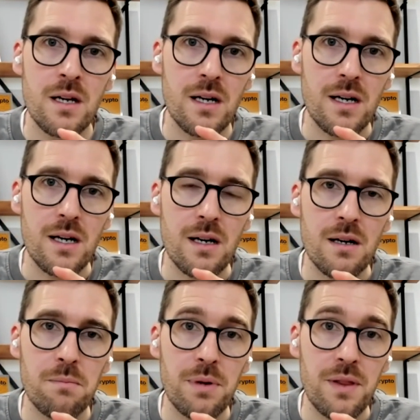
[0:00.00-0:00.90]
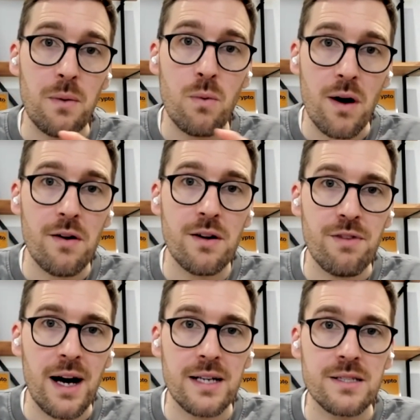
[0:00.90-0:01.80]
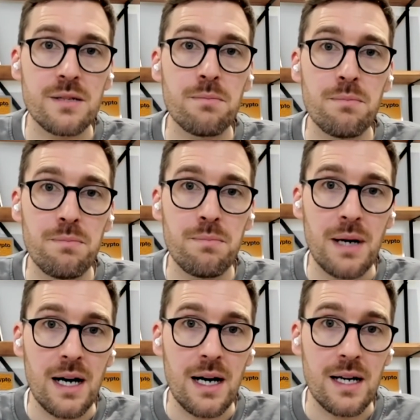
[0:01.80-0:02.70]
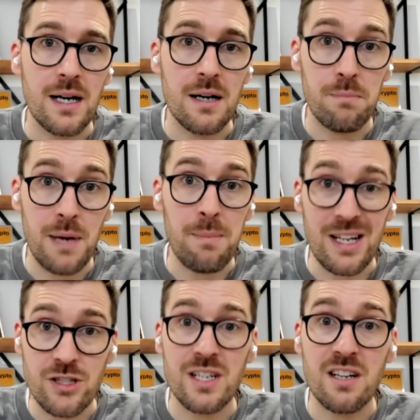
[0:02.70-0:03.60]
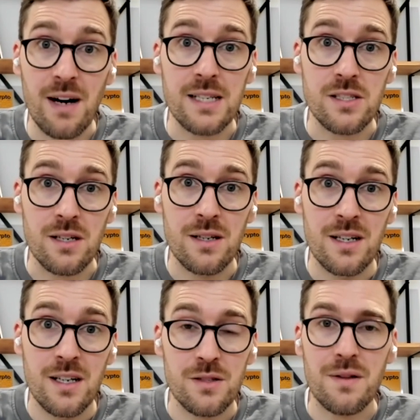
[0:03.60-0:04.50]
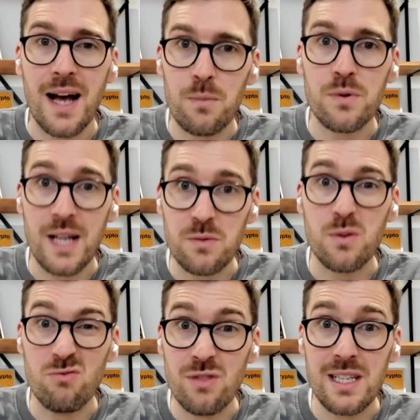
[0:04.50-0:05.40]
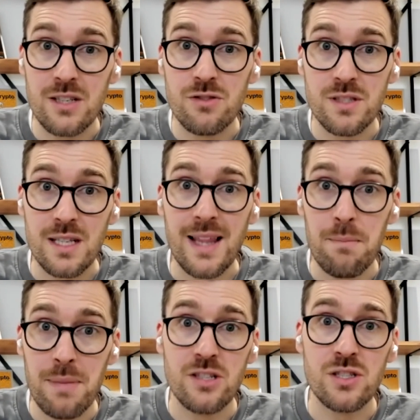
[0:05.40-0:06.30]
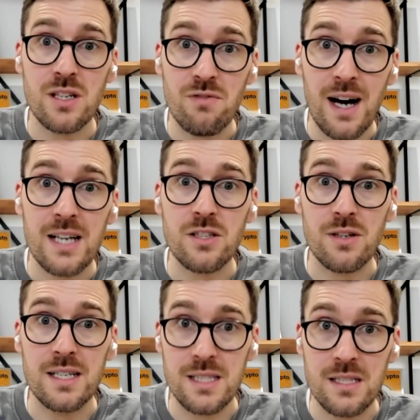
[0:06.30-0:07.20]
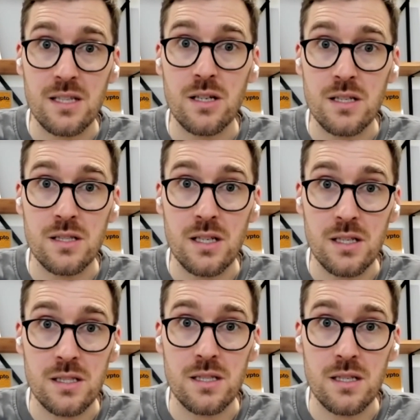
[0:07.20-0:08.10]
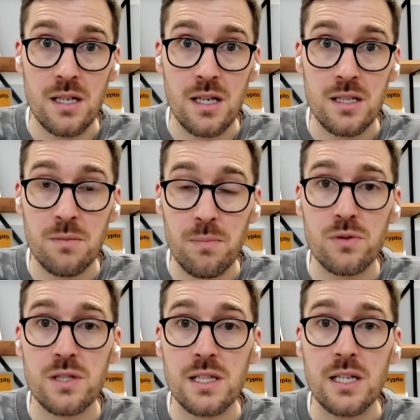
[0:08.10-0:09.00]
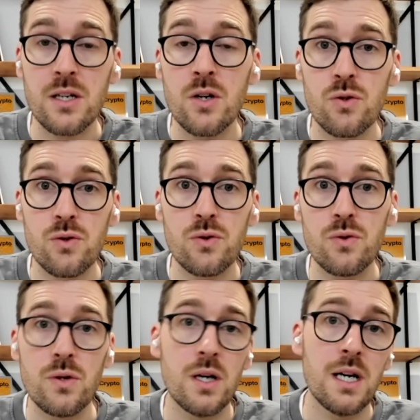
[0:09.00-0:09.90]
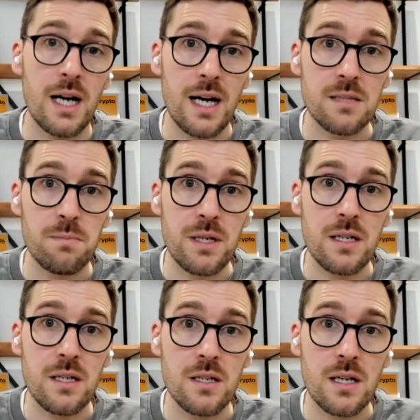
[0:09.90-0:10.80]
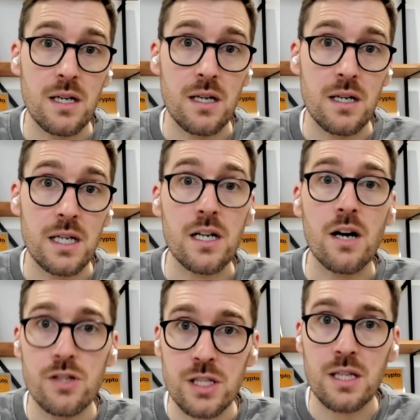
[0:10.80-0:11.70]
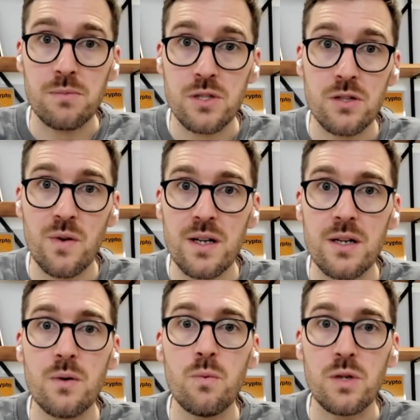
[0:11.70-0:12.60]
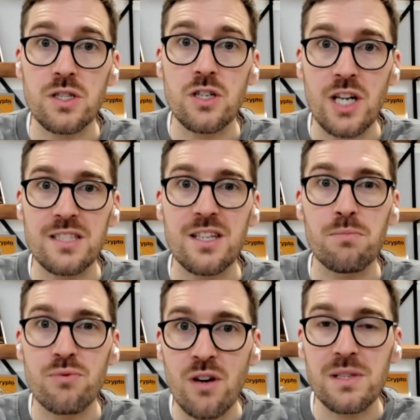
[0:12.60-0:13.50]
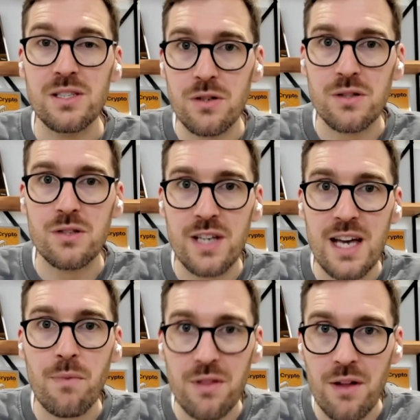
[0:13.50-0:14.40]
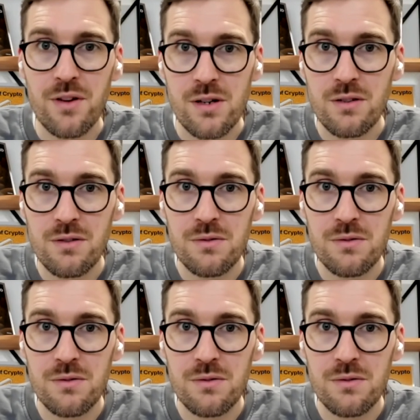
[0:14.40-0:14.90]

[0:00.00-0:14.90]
but they were advised by a pension advisor. So that's what's really interesting. That pension advisor is supposedly who has been encouraging them to do it, which suggests they're probably doing the same with other